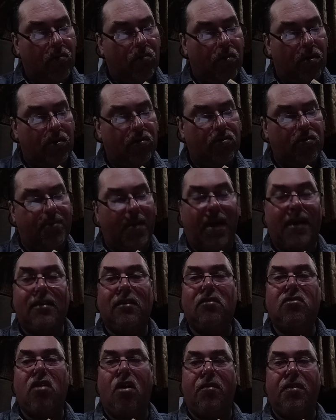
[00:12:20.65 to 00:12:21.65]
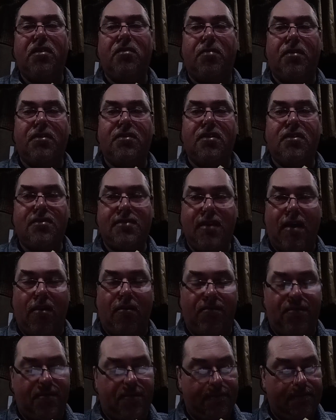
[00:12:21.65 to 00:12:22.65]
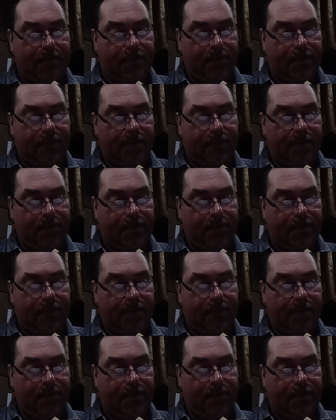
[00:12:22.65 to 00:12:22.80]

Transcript: one whose battle is always with the self.